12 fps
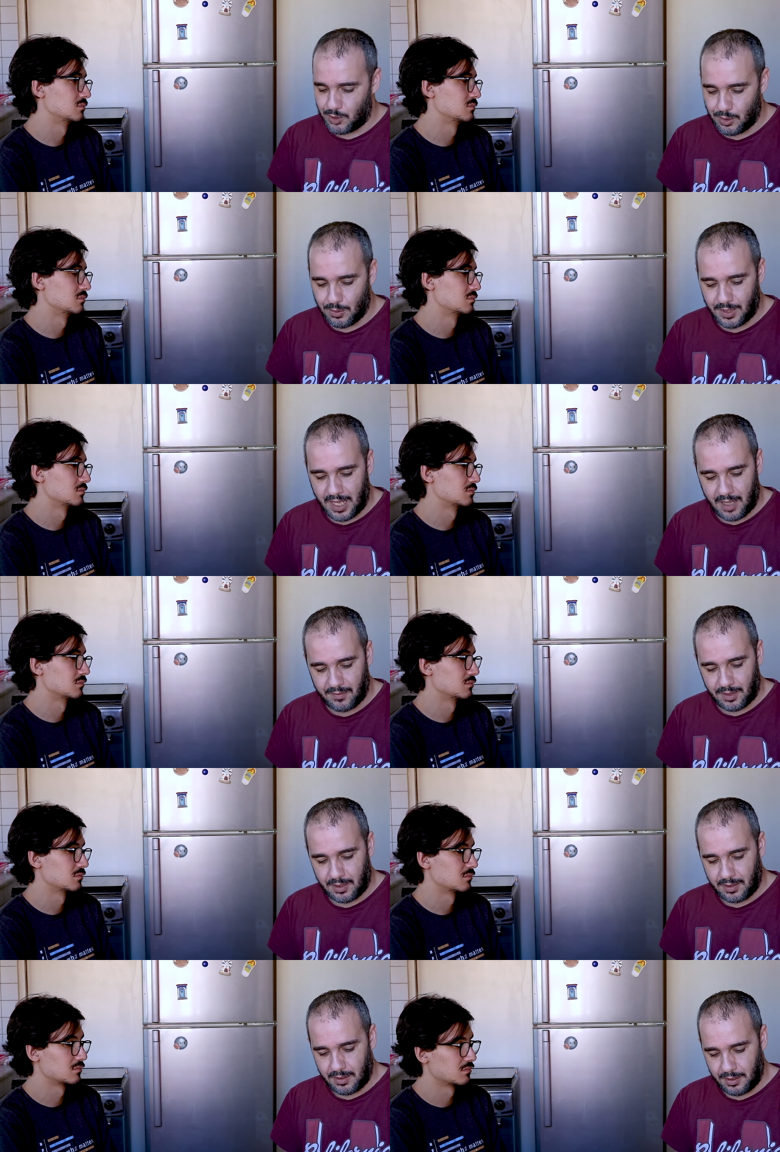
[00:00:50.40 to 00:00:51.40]
Speaker 1: we shouldn't have
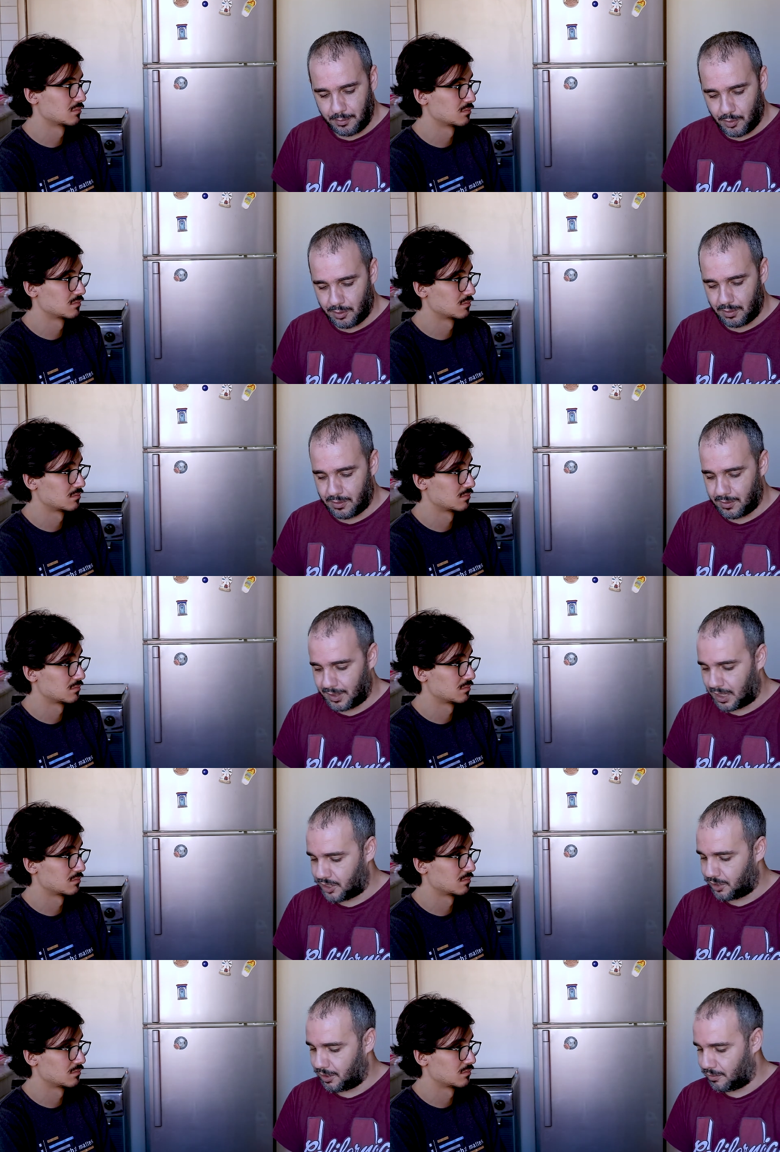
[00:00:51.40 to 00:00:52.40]
a Morocco and
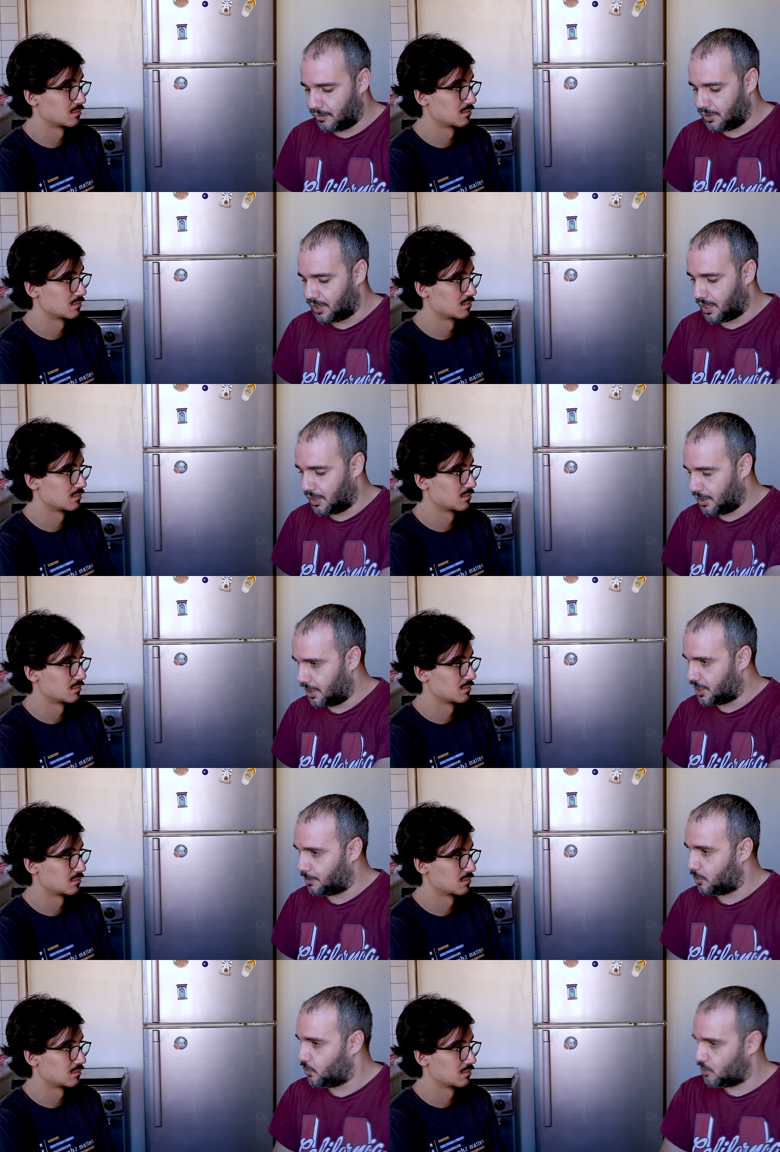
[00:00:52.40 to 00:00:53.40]
Algeria, Tunisia and
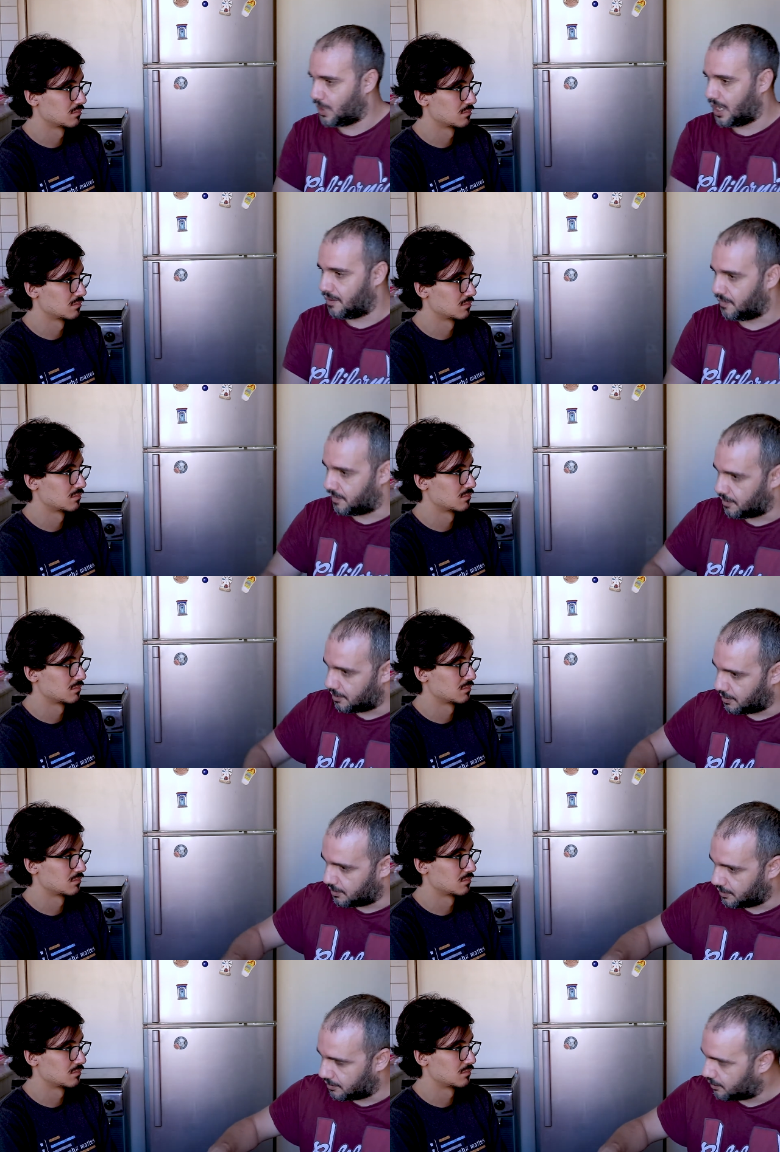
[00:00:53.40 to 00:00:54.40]
Egypt. We should have
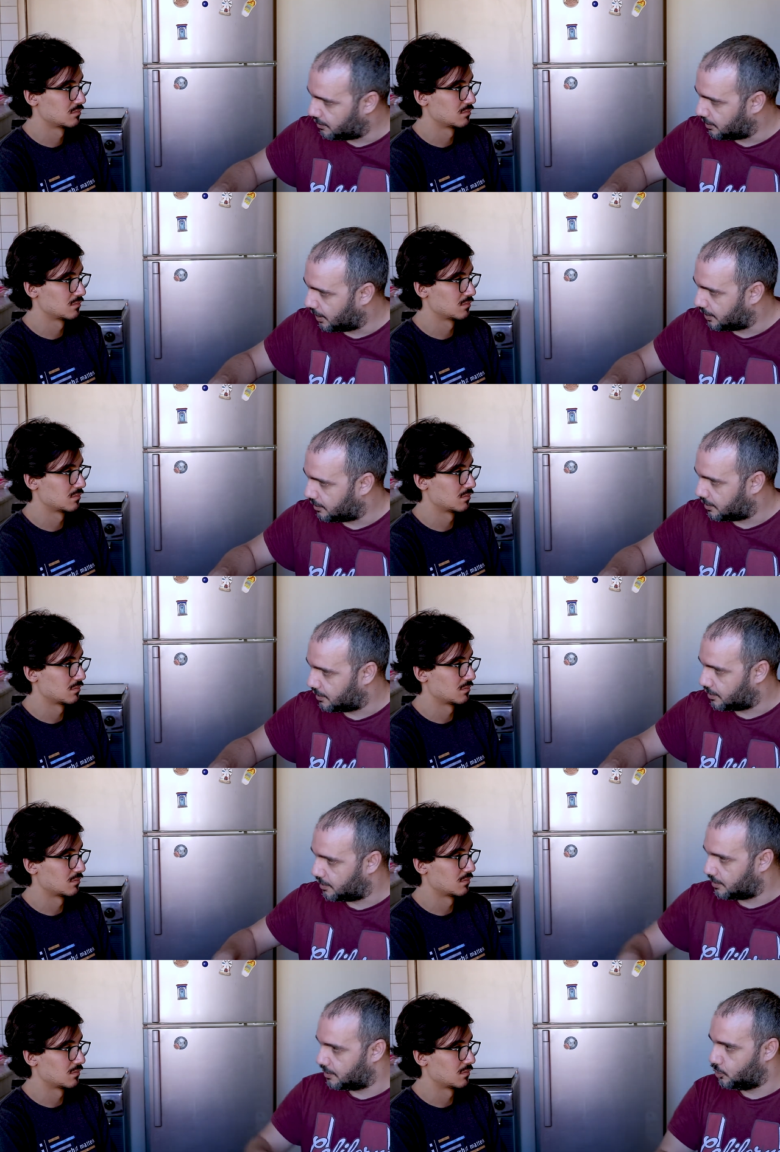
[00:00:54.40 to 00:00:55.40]
like uh,
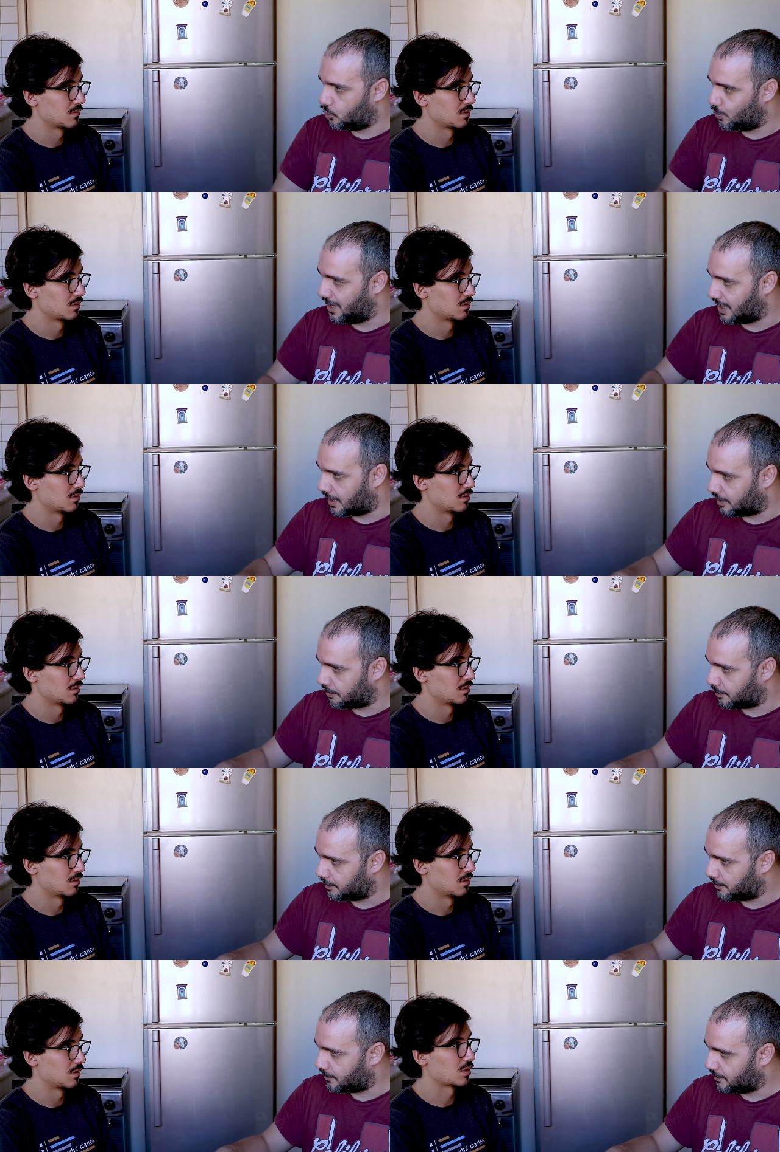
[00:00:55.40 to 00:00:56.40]
Numidia.
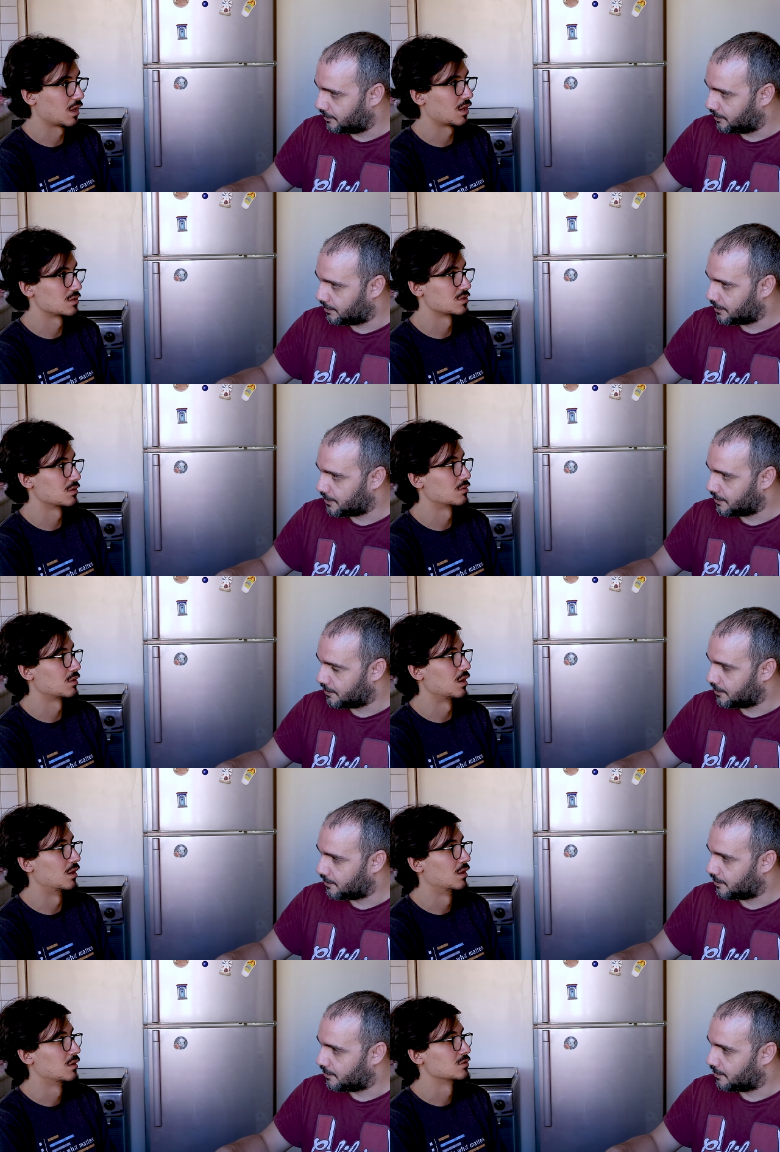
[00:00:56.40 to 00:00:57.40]
Speaker 2: Okay, so
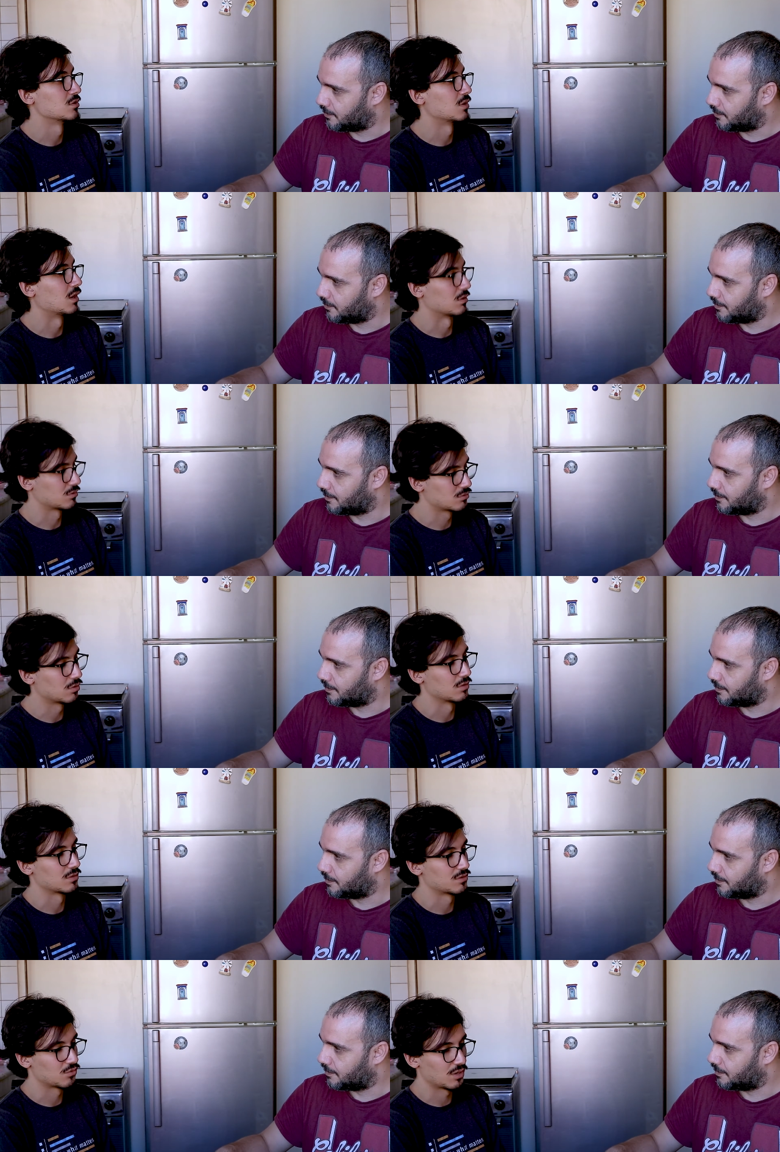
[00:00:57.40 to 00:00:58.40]
wow, so yeah,
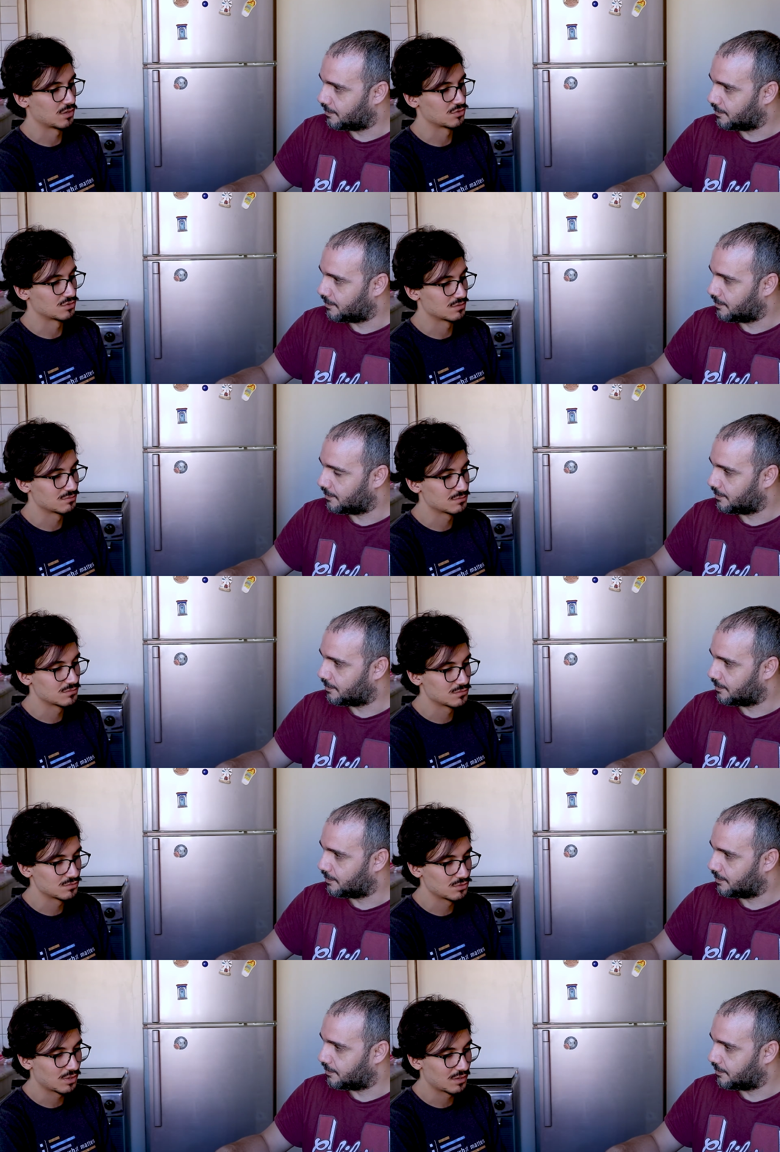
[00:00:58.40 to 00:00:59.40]
cool. So you are
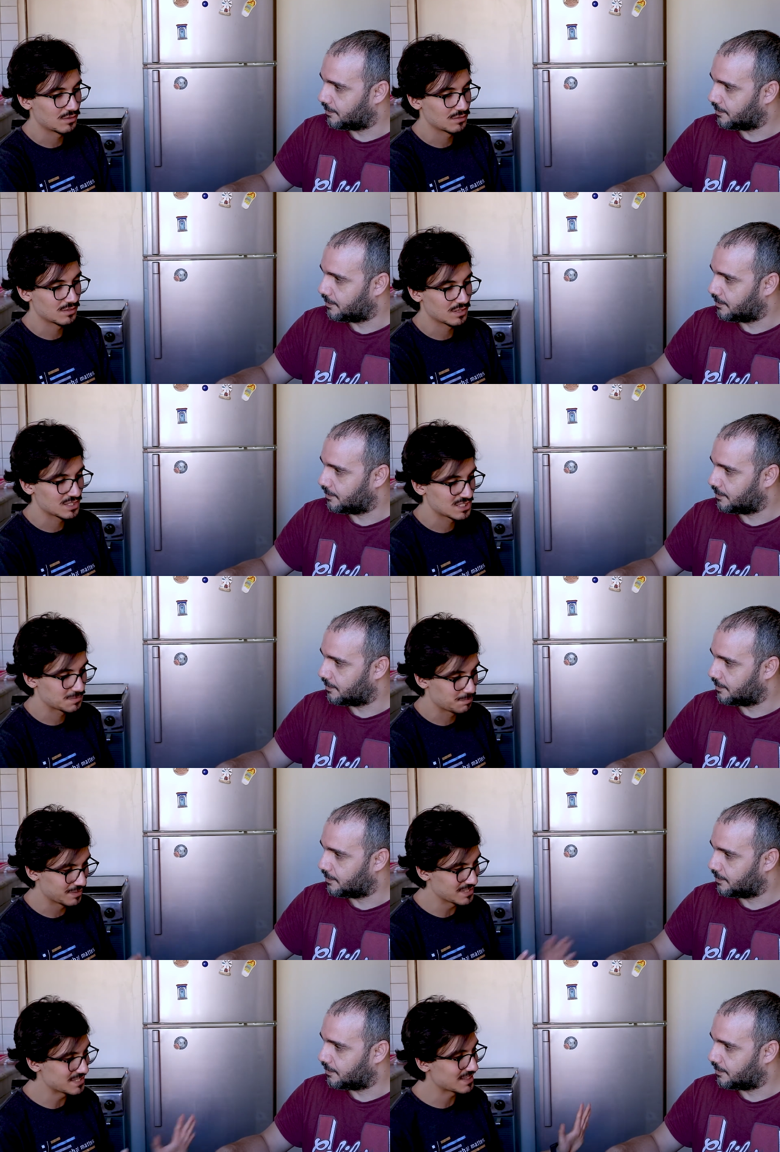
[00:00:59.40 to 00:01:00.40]
you are
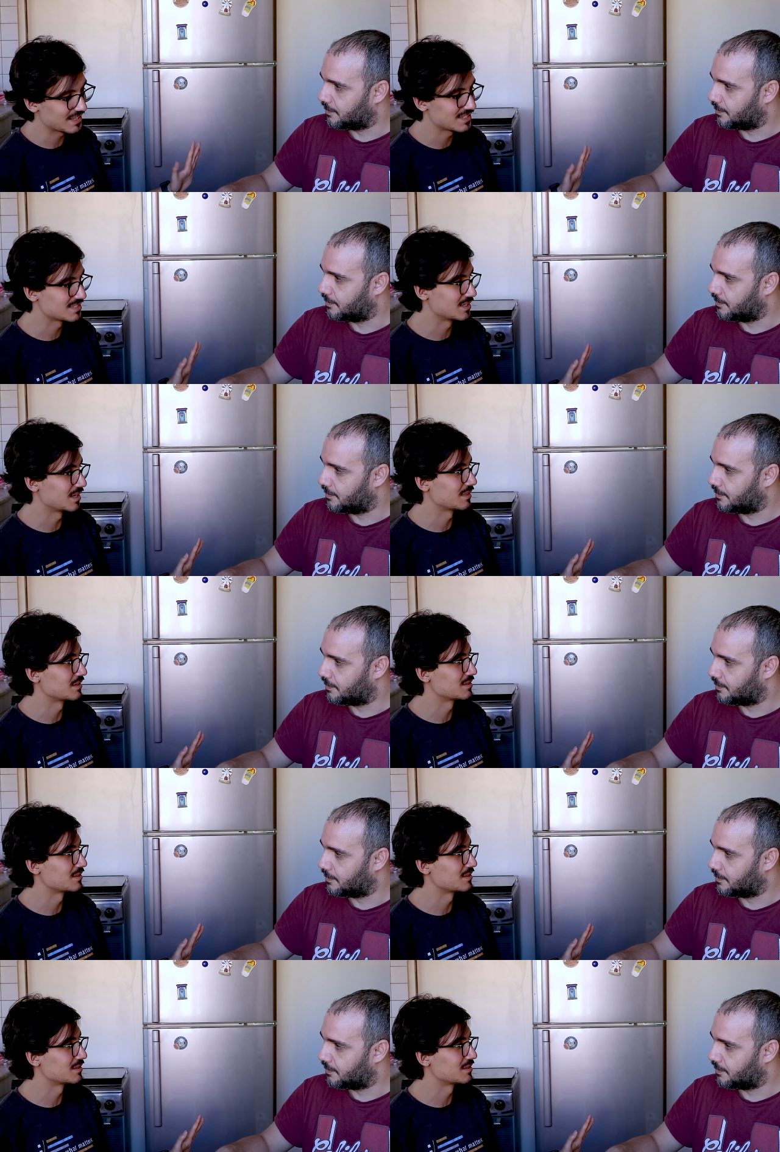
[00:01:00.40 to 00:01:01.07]
explicitly saying